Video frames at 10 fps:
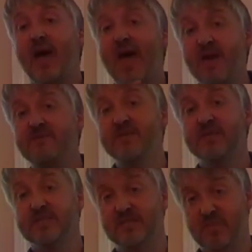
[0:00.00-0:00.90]

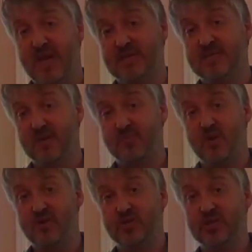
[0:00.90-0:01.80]
evidence-based
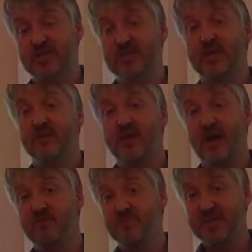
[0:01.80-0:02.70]
approaches that
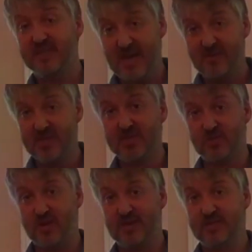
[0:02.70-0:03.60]
have been
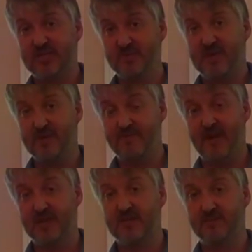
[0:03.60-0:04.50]
demonstrated to be
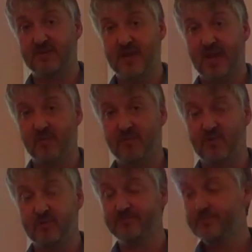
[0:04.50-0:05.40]
effective and
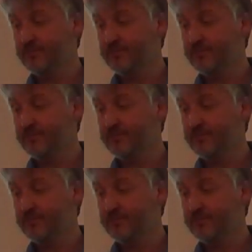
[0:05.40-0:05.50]
helpful.